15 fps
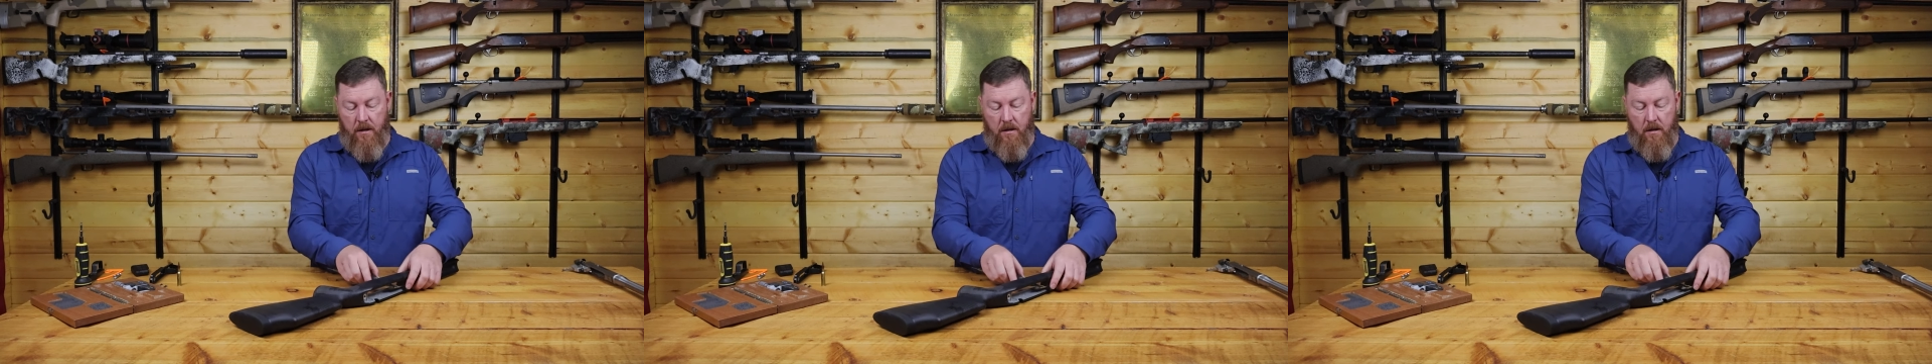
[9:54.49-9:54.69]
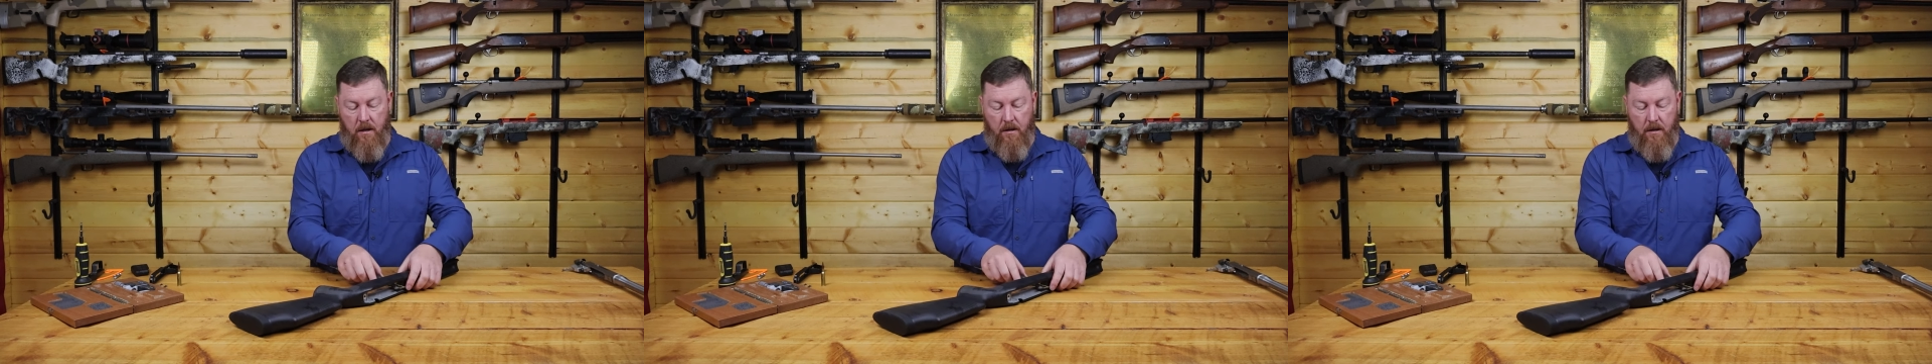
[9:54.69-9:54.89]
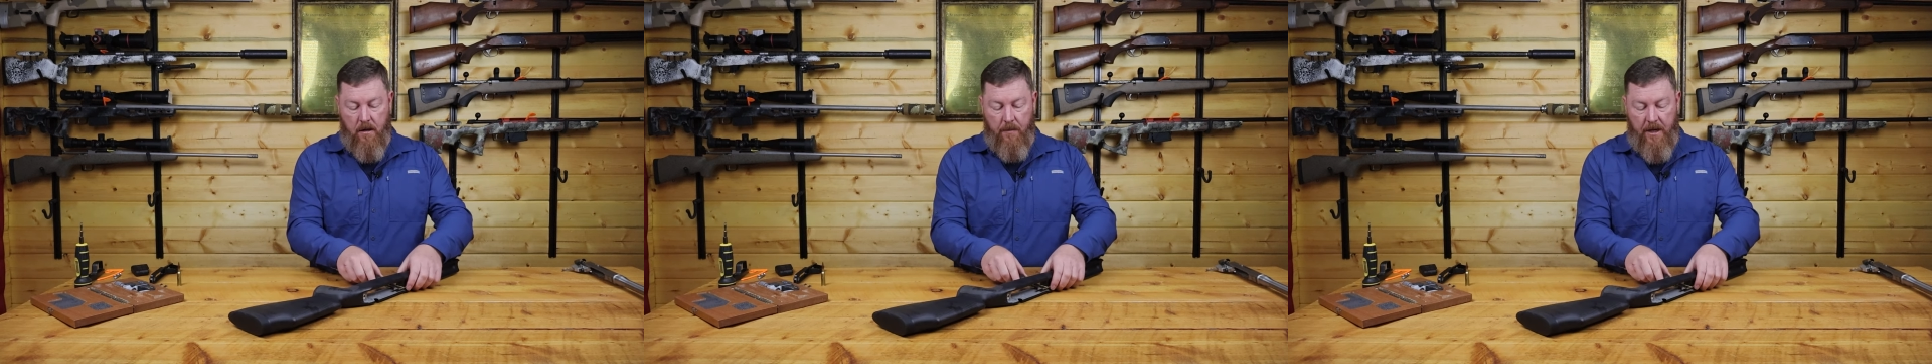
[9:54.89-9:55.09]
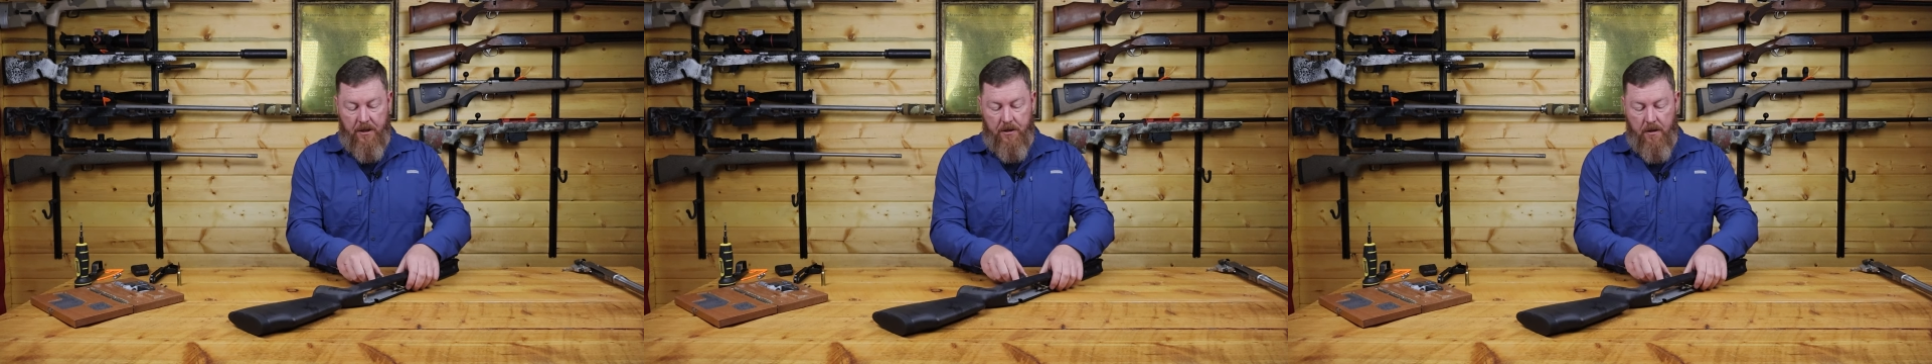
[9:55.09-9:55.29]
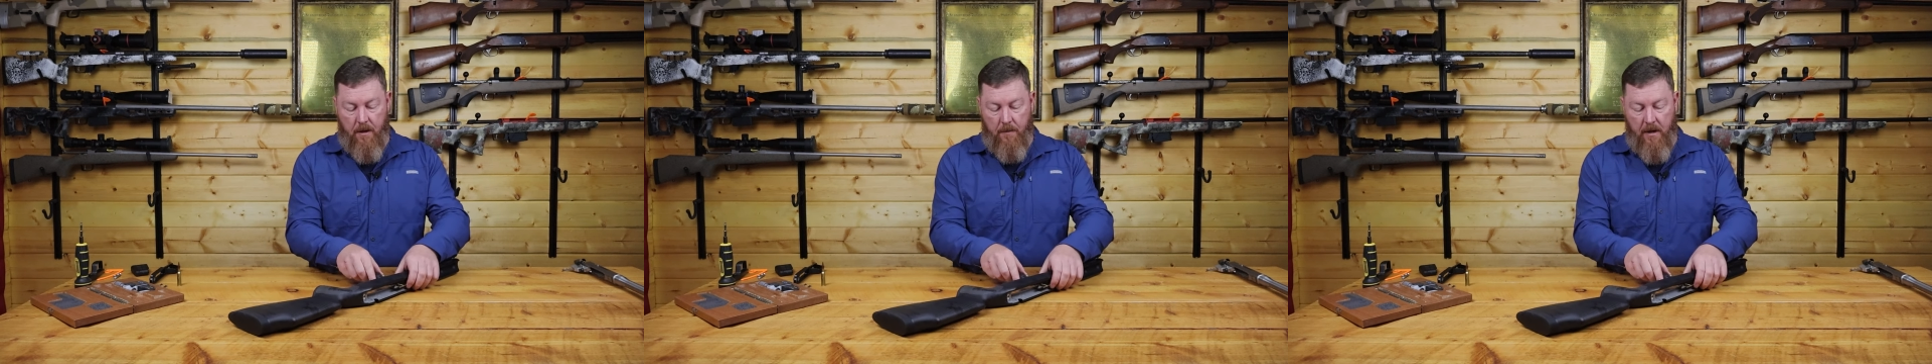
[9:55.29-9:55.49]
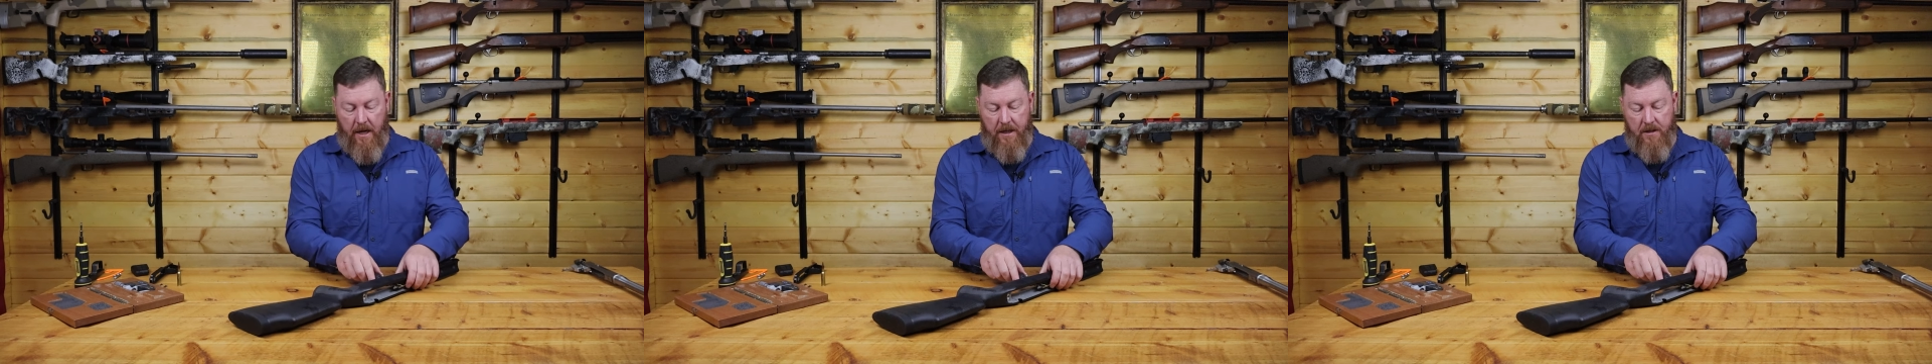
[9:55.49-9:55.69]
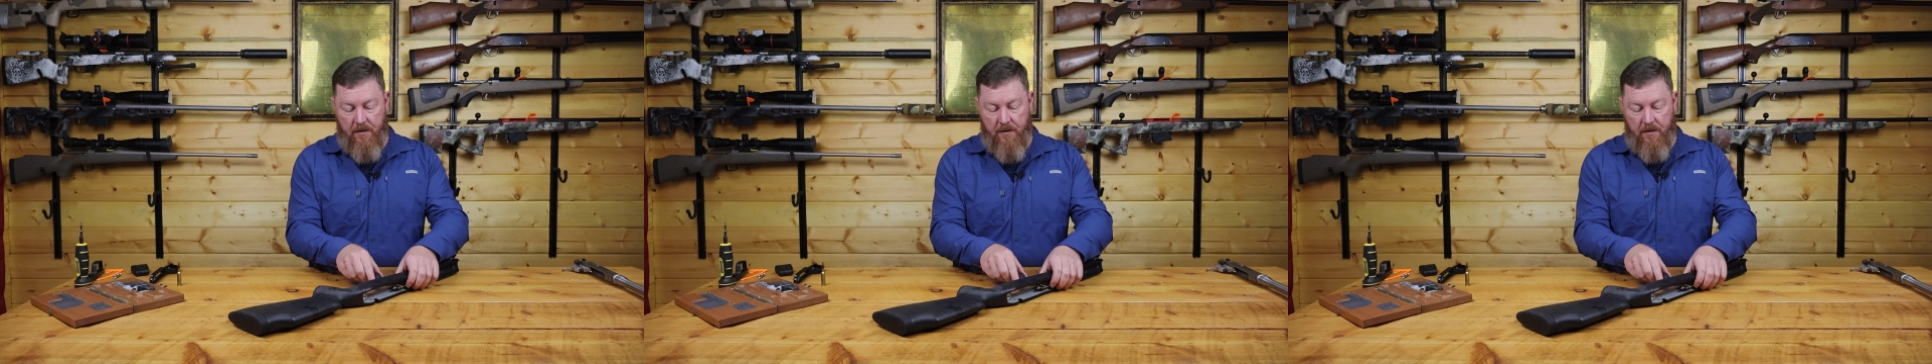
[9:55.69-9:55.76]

I'm going to make sure I'm nice and